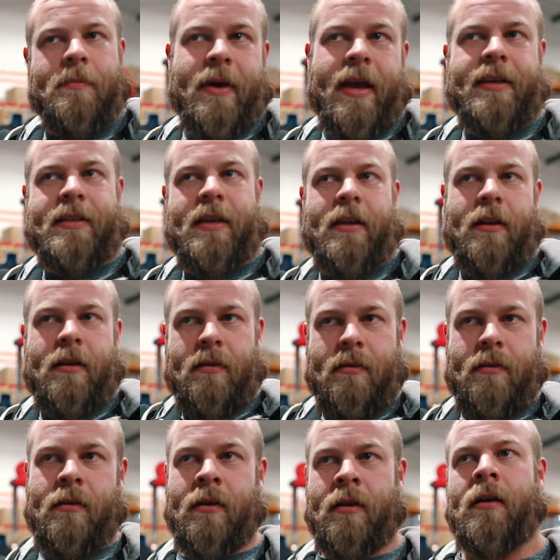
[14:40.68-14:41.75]
amazing
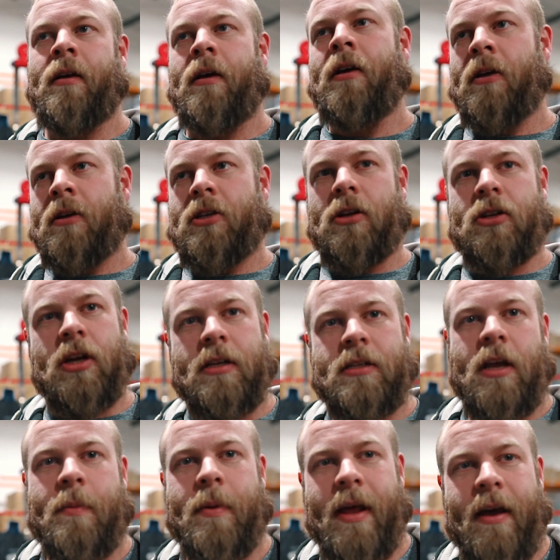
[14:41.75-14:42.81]
and sunshines are
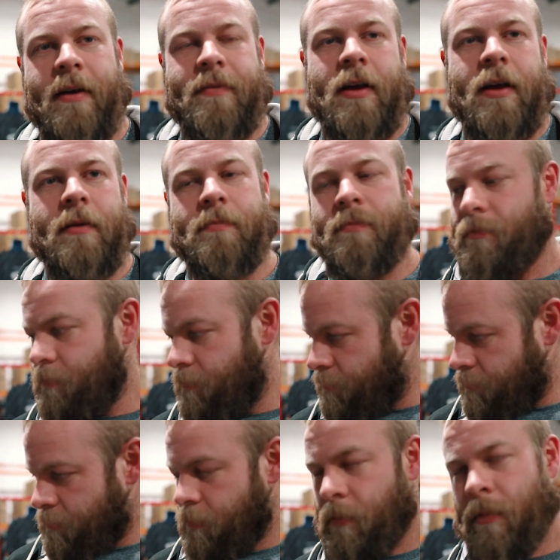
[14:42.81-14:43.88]
coming out of our
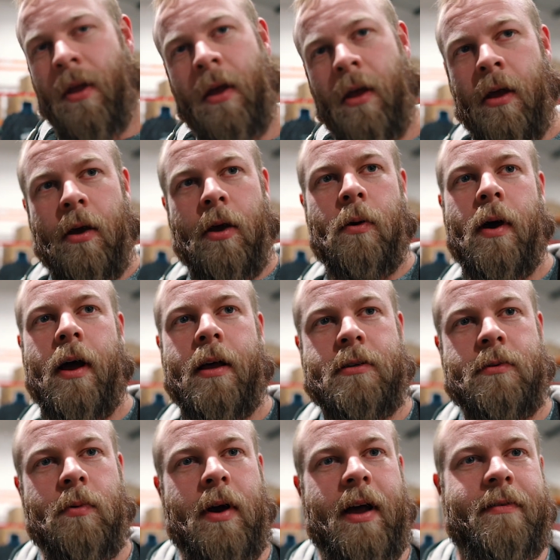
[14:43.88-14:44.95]
hoo ha's
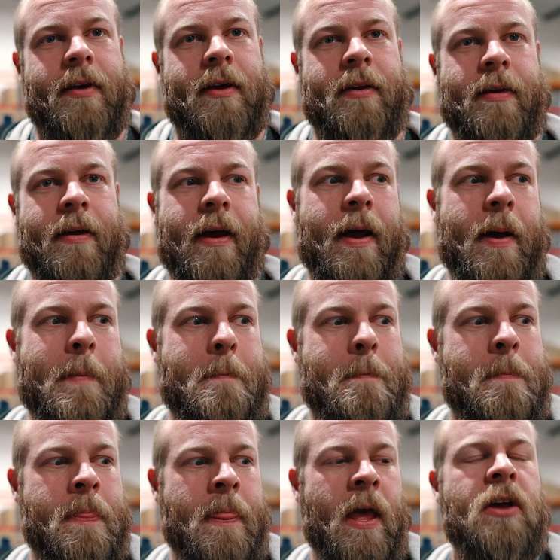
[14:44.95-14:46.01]
and whatever. Um,
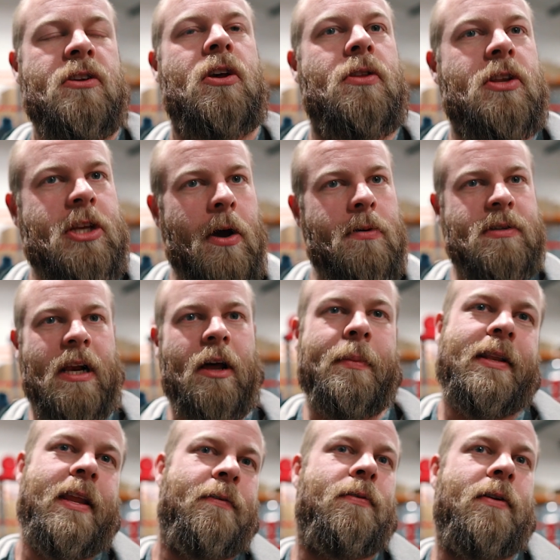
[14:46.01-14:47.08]
so the tone's a little
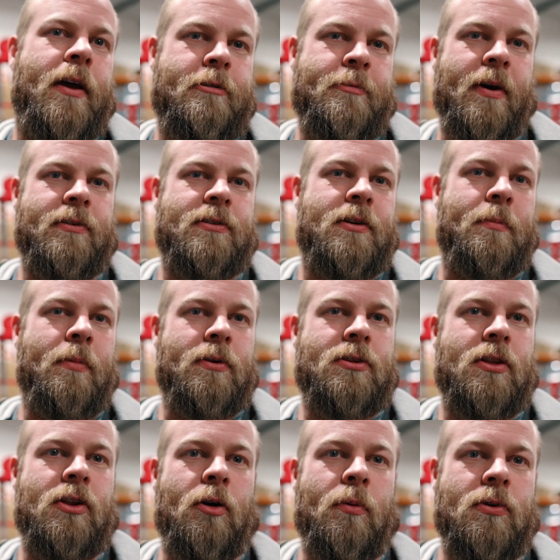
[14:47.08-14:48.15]
bit different, I suppose, to most
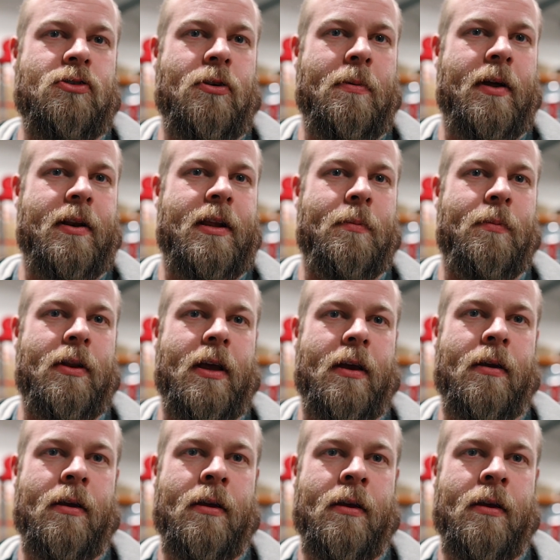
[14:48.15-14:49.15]
of the normal Strom content we do.